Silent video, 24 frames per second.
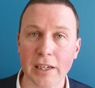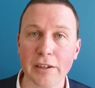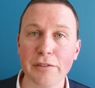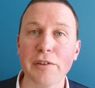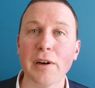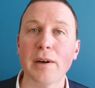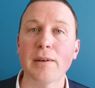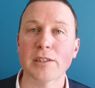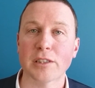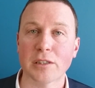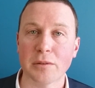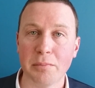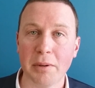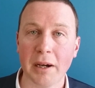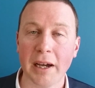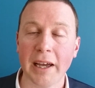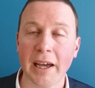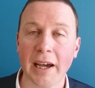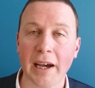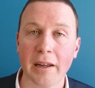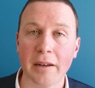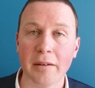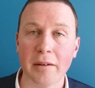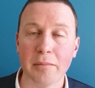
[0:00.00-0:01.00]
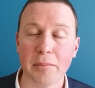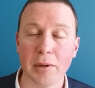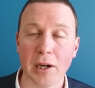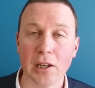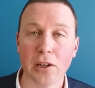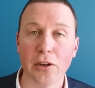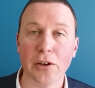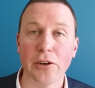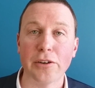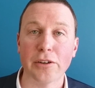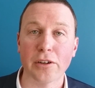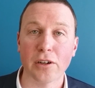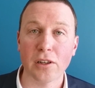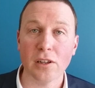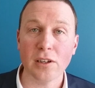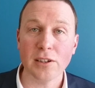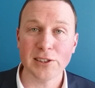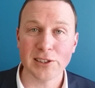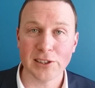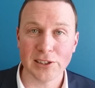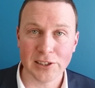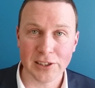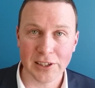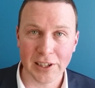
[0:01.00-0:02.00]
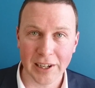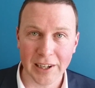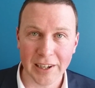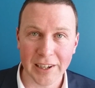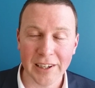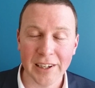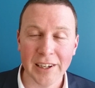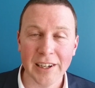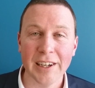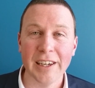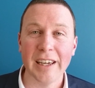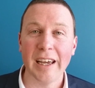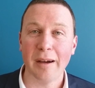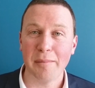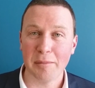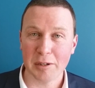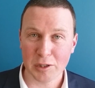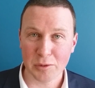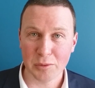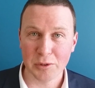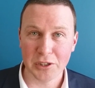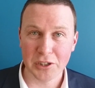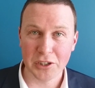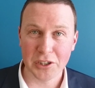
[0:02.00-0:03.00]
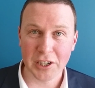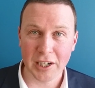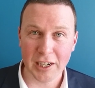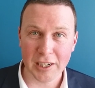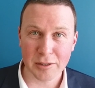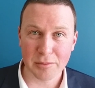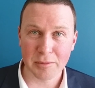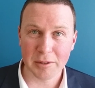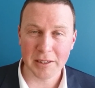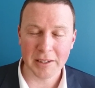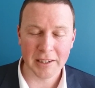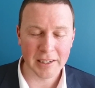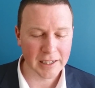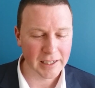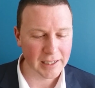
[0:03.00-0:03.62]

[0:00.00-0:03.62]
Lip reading: if I was to pay out my loan and close it today, how much would you charge me?